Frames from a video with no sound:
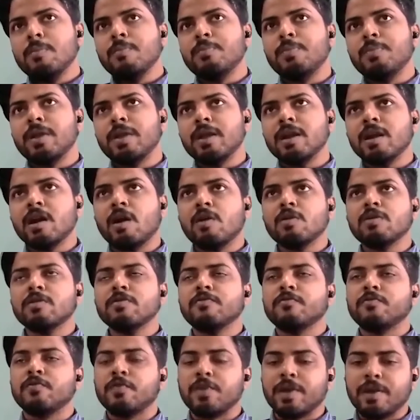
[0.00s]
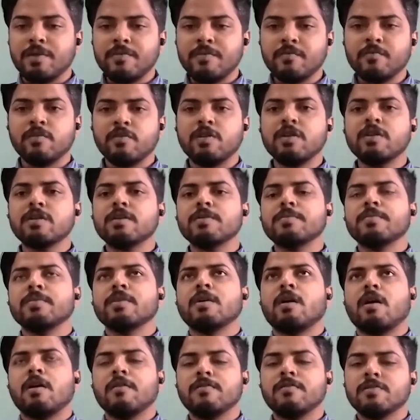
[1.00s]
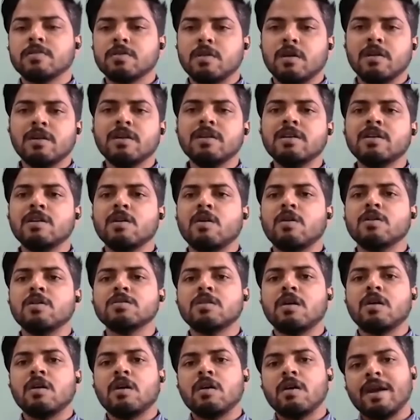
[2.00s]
bring out a framework of solid laws